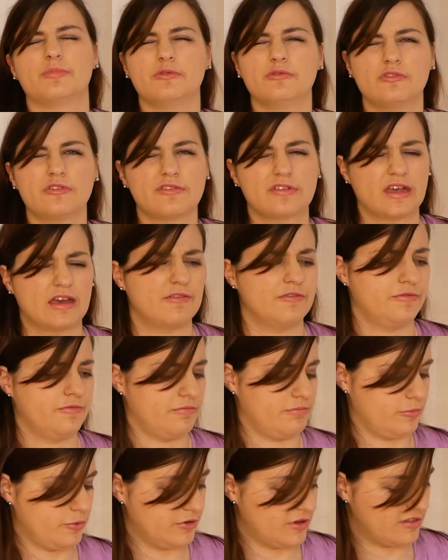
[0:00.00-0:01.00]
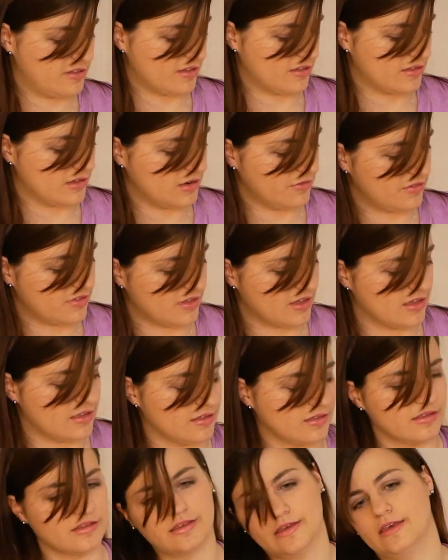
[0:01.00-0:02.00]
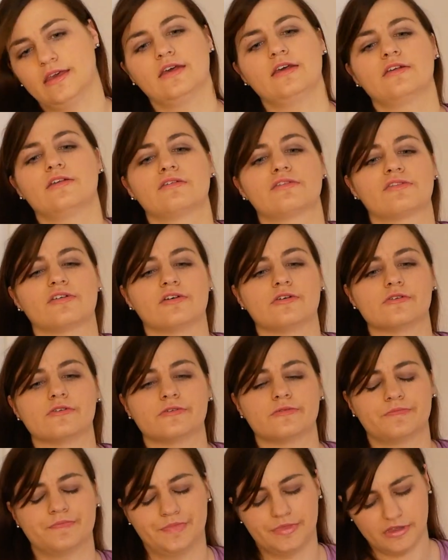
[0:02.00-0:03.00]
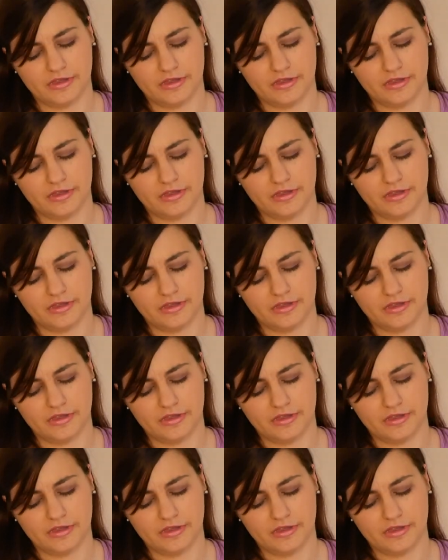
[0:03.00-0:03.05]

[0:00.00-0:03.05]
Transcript: poodles have pretty sensitive skin, so,